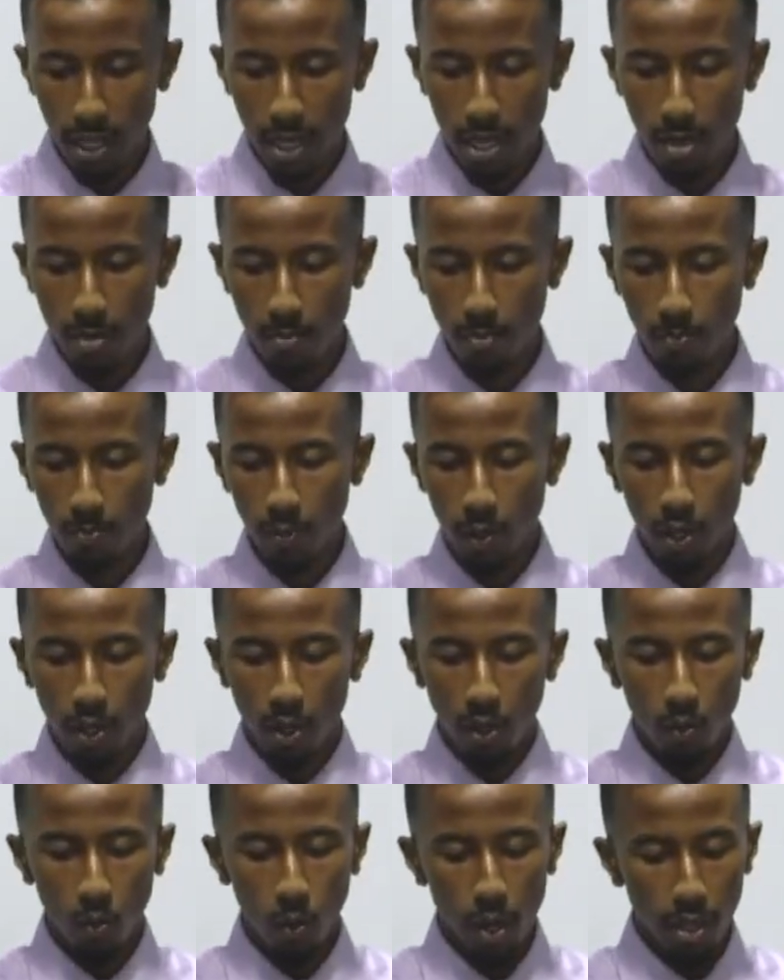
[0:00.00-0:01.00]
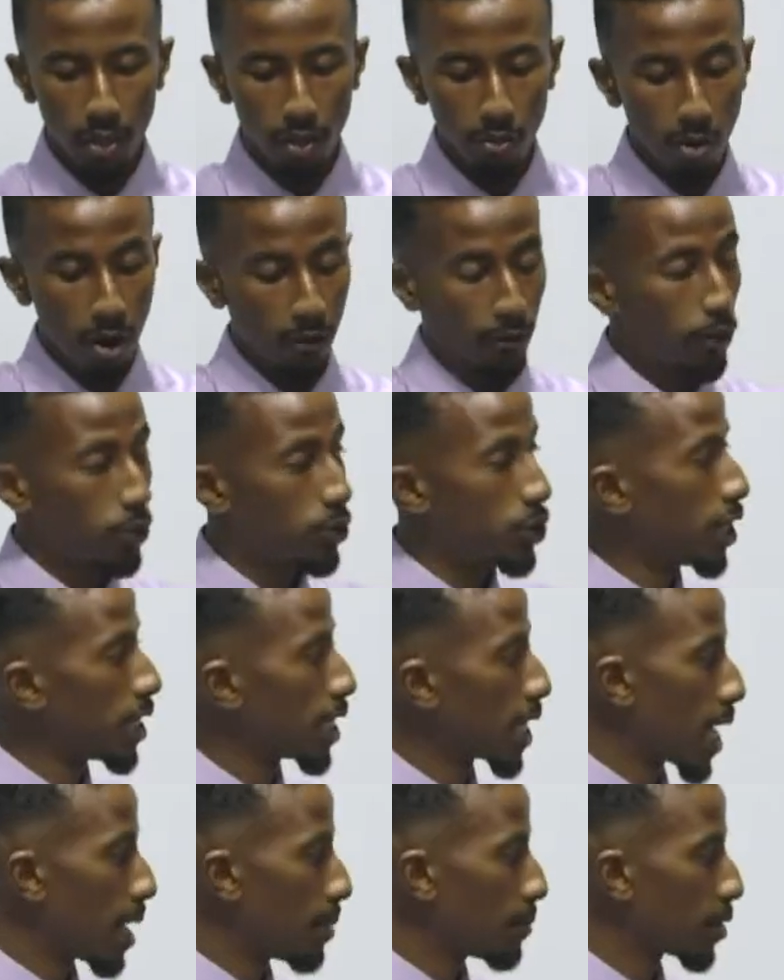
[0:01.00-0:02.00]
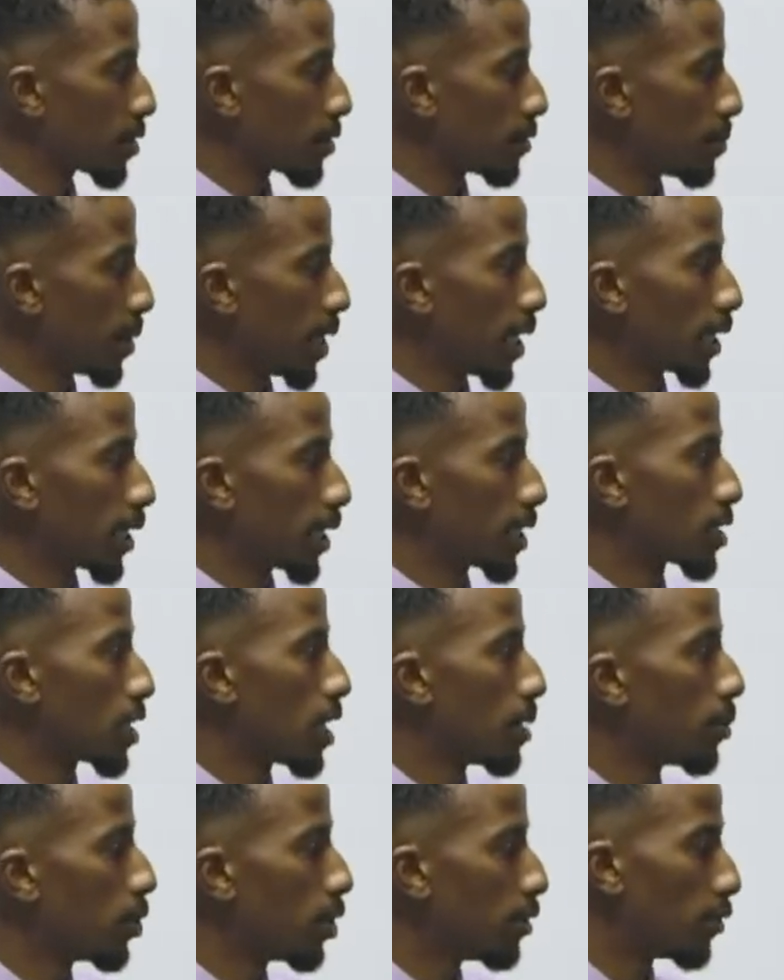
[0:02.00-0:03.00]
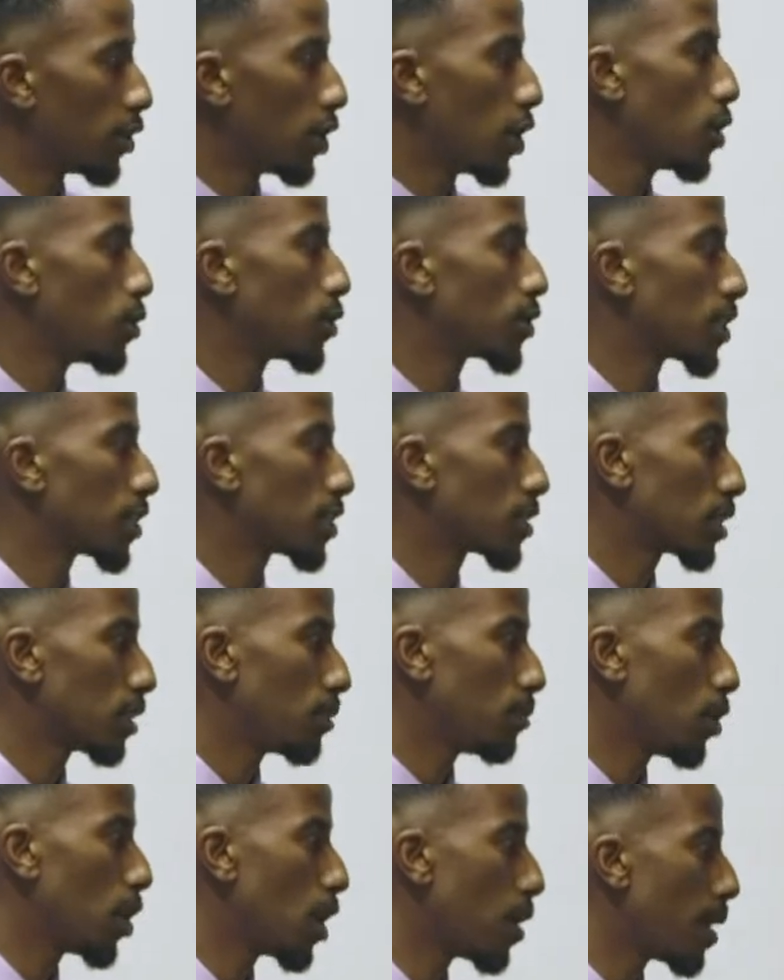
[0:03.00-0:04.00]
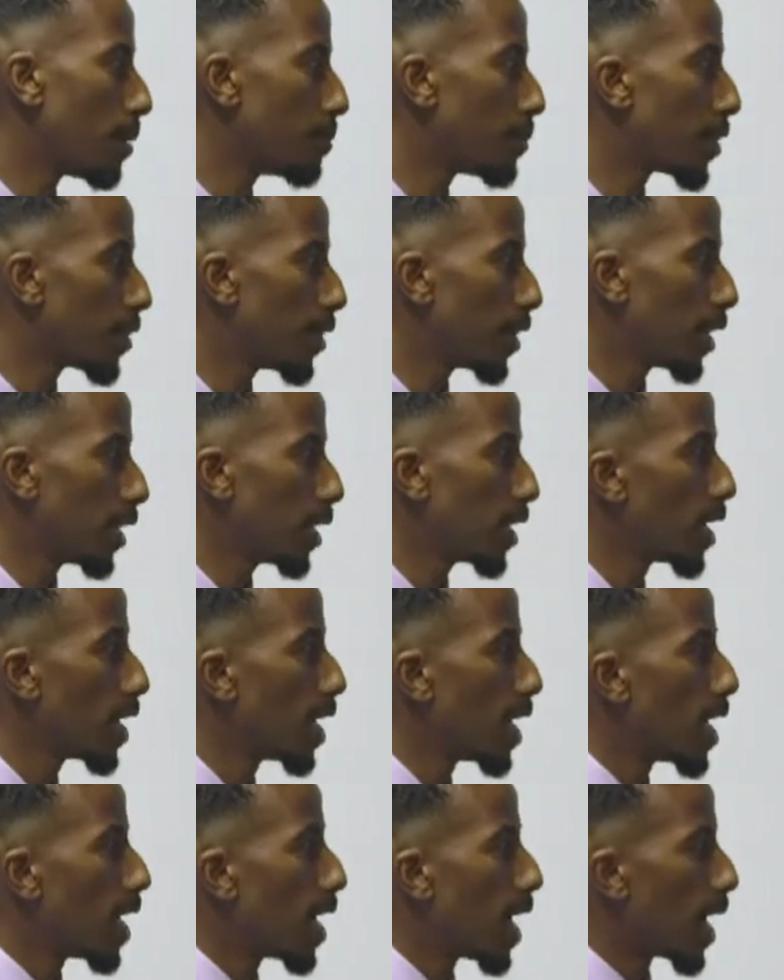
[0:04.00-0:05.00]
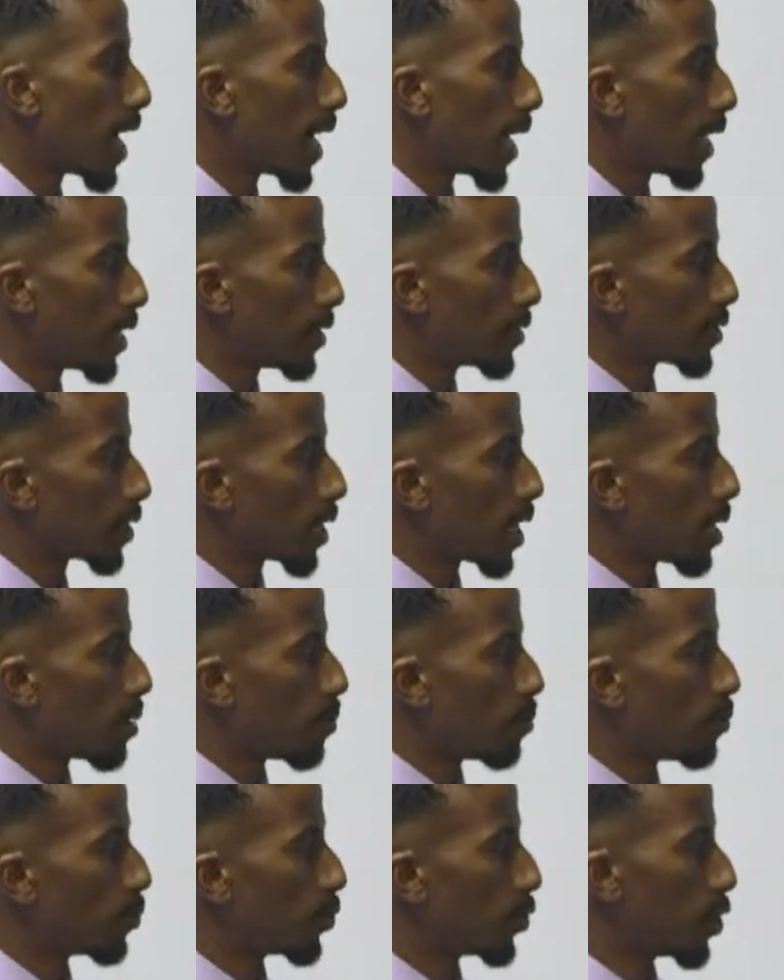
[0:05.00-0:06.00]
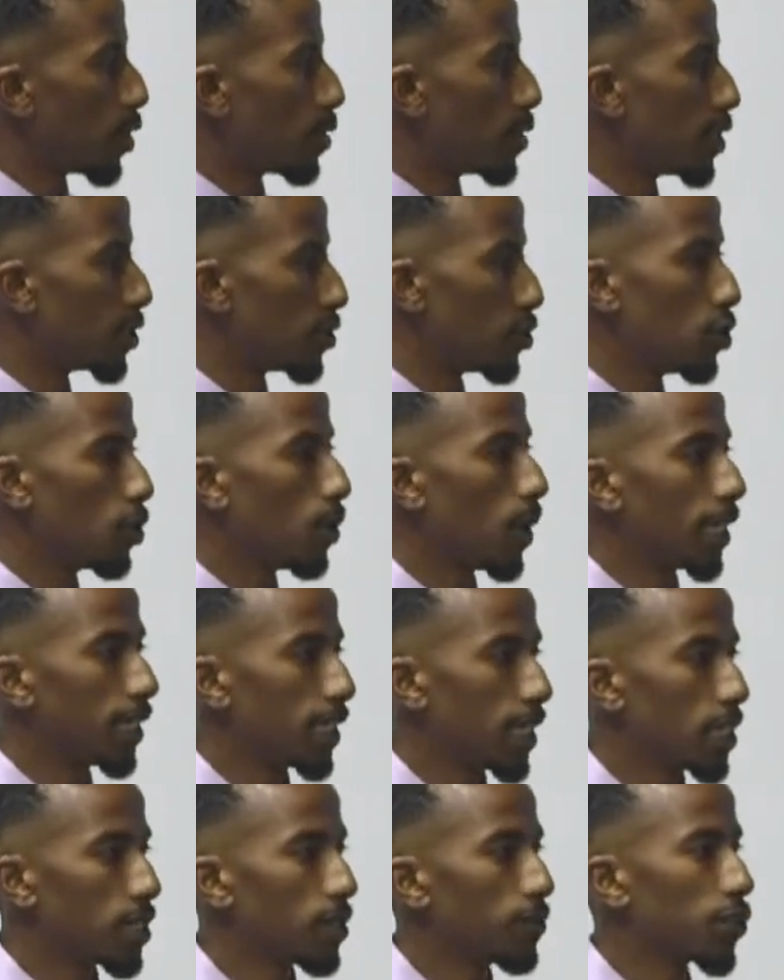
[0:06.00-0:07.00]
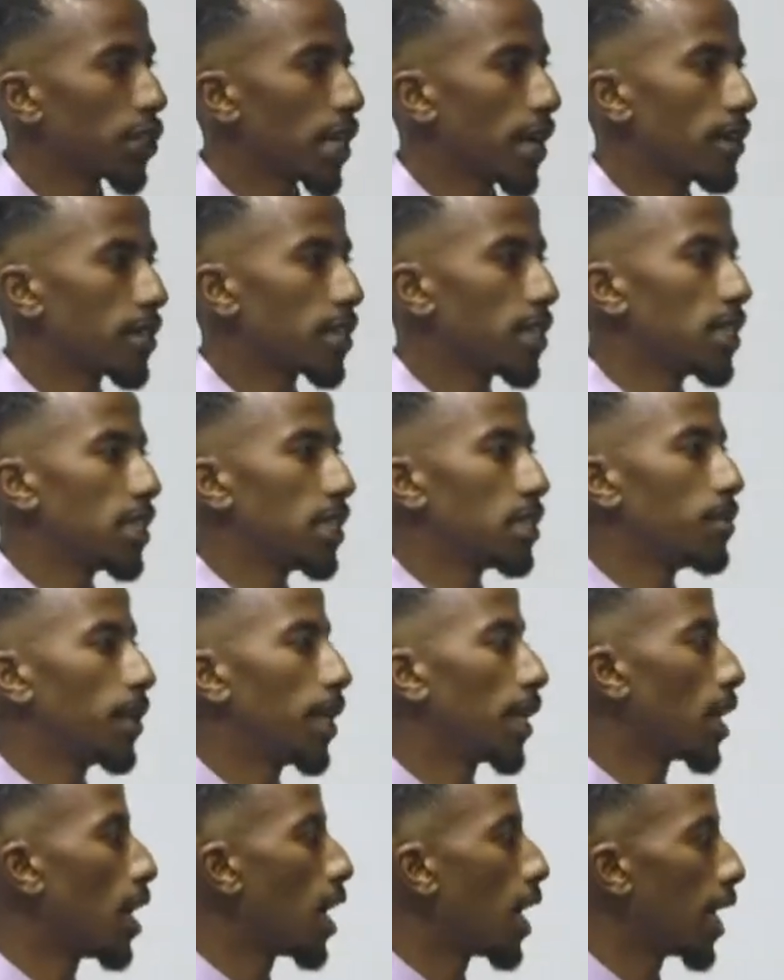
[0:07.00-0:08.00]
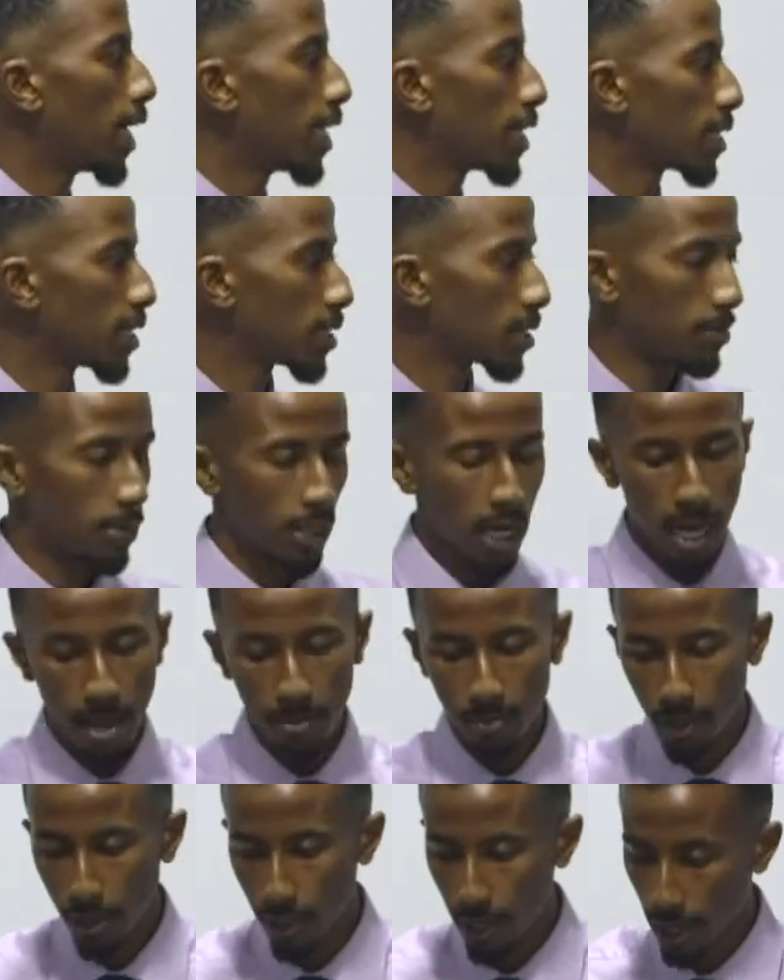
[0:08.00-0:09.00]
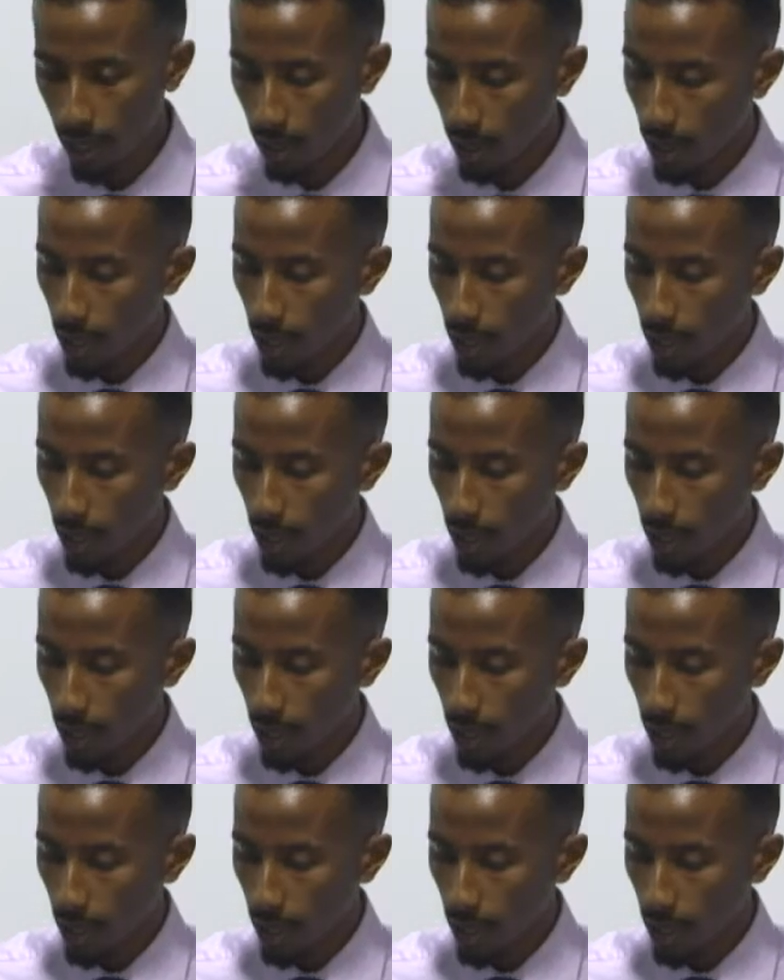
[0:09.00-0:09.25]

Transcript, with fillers: Um, with the refugee camps being an mm-hmm. example of a low system, low empathy, and um, you know these new ideas of sharing cities being high systems, high empathy.